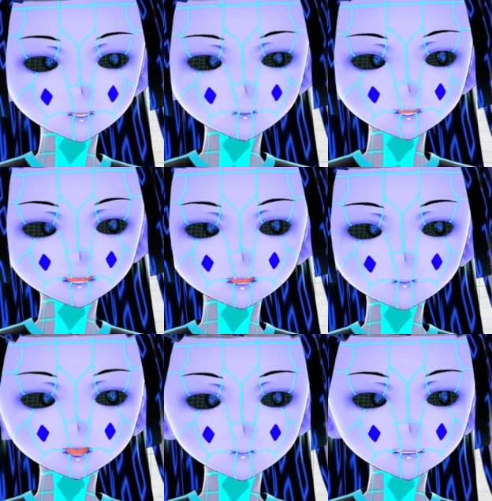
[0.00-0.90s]
that
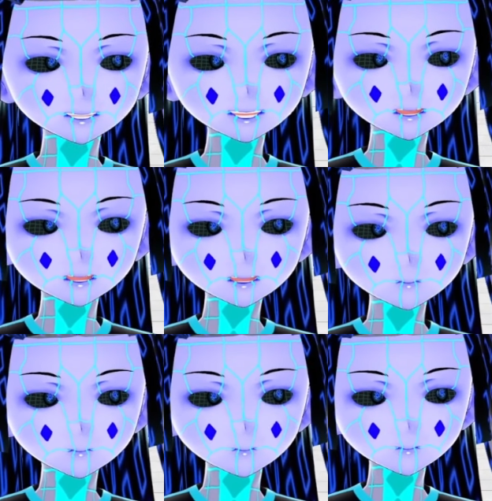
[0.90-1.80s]
50%
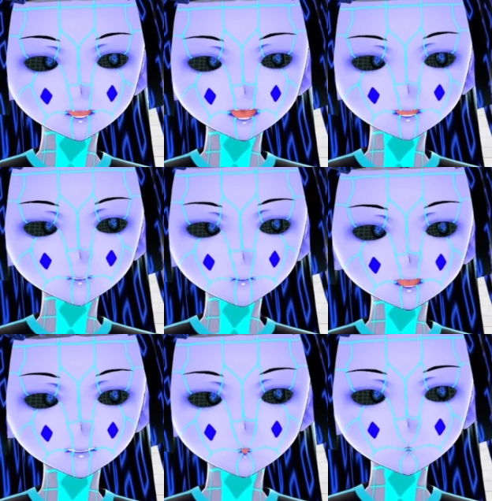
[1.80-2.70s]

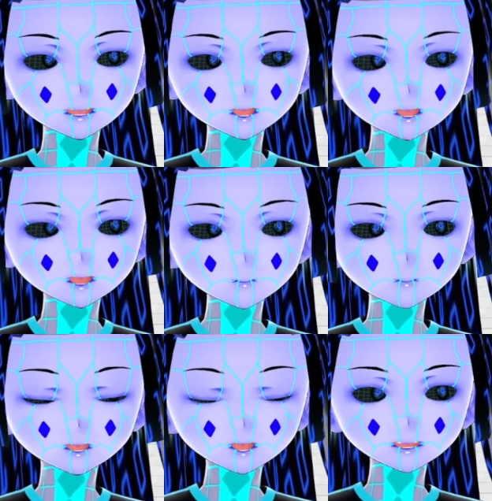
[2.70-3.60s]
means you will need
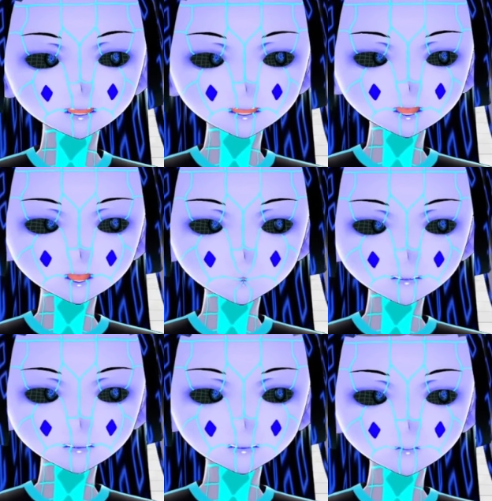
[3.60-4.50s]
infinite
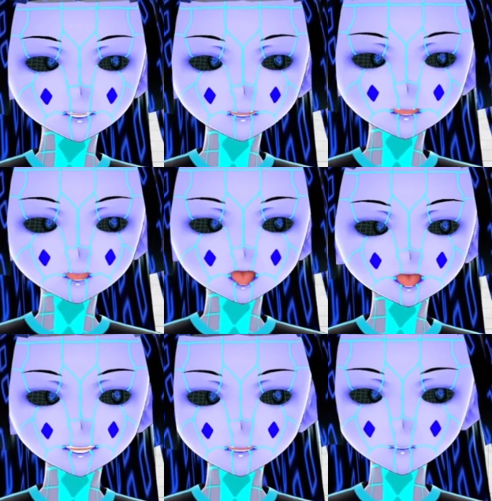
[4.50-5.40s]
W's in order to
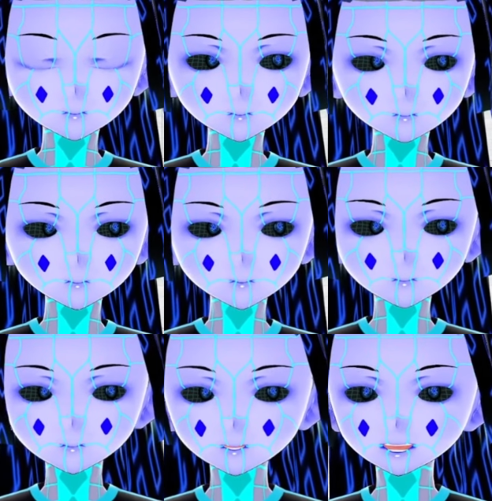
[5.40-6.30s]
climb.
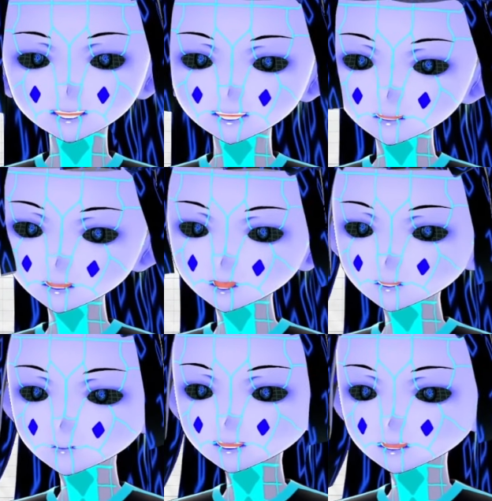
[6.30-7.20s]
And you
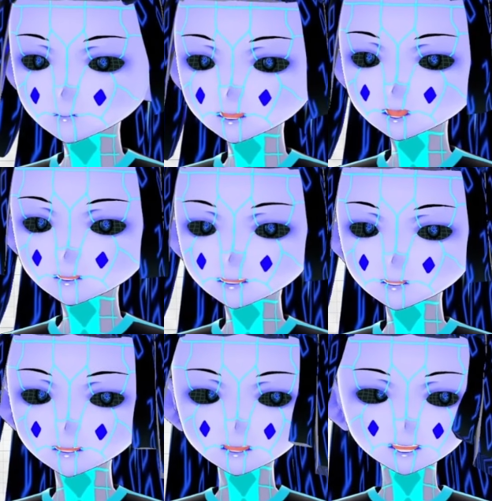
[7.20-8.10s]
can't achieve
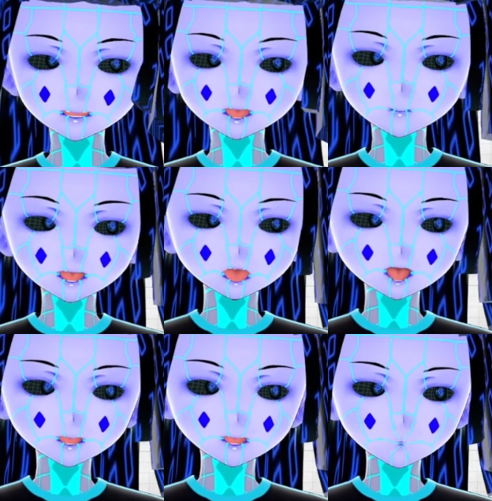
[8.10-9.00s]
infinite
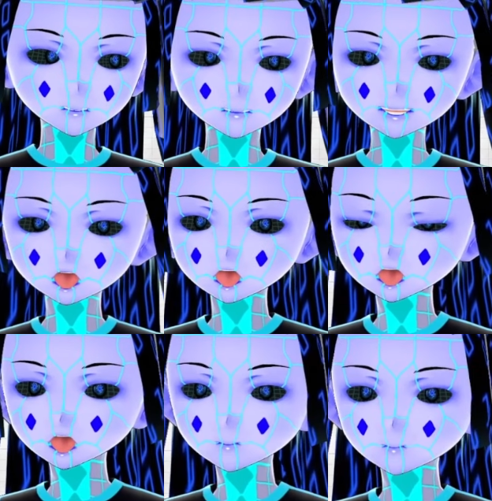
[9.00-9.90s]
W's,
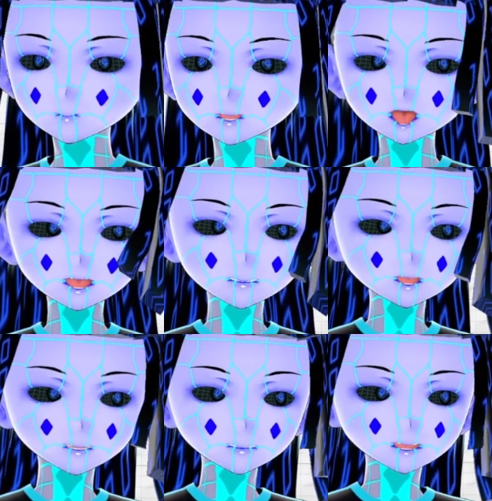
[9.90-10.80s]
so this is actually
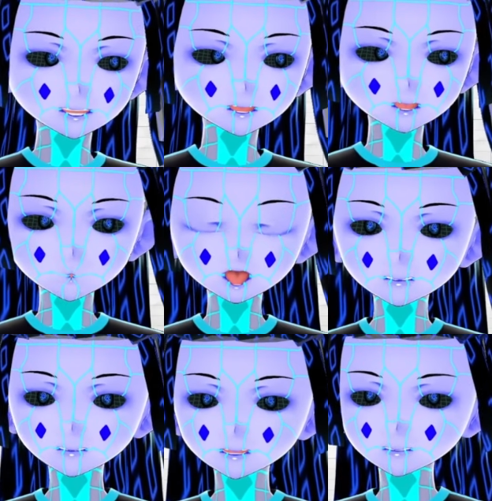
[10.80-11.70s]
just a trick. You might
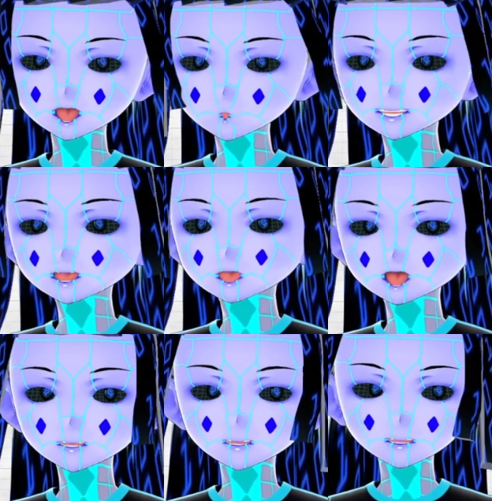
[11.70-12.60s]
as well just not play the game
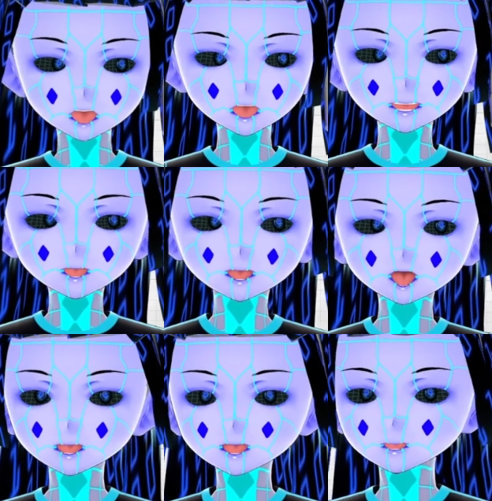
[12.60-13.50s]
at all.
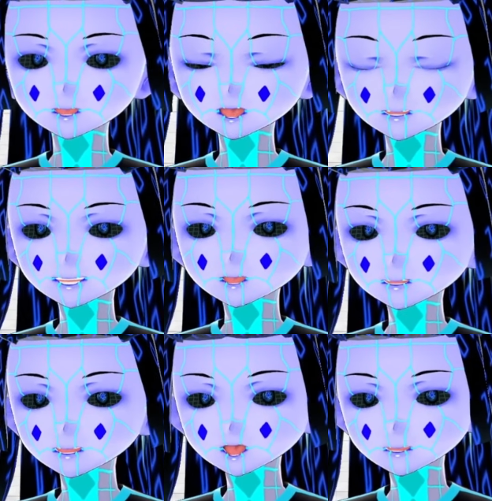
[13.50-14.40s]
Anytime you have an equation
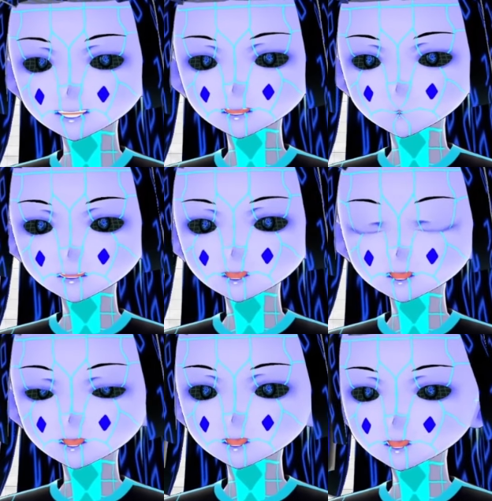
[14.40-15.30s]
that comes out to
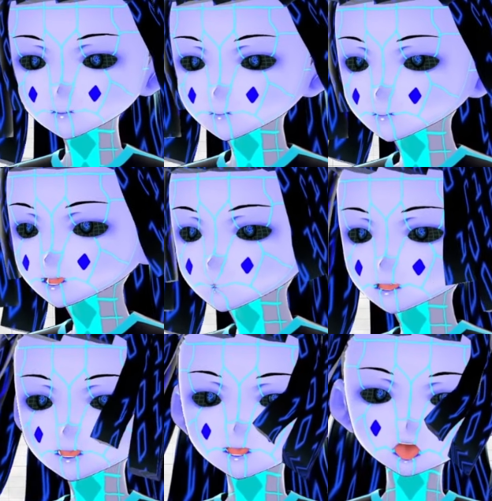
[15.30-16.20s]
infinity, you
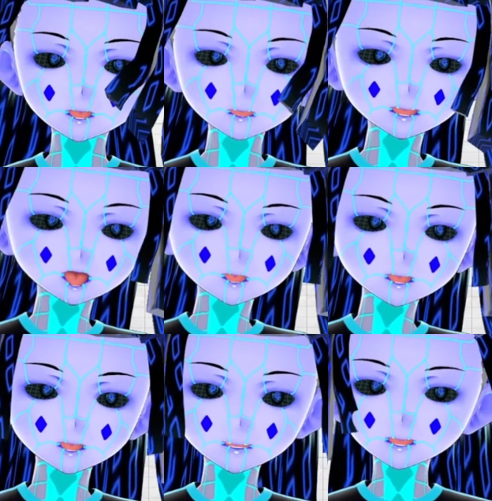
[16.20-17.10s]
already know you're going to have to
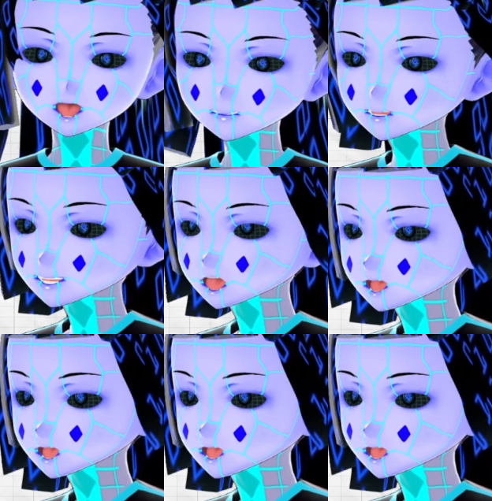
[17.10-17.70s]
deal with an asymptote.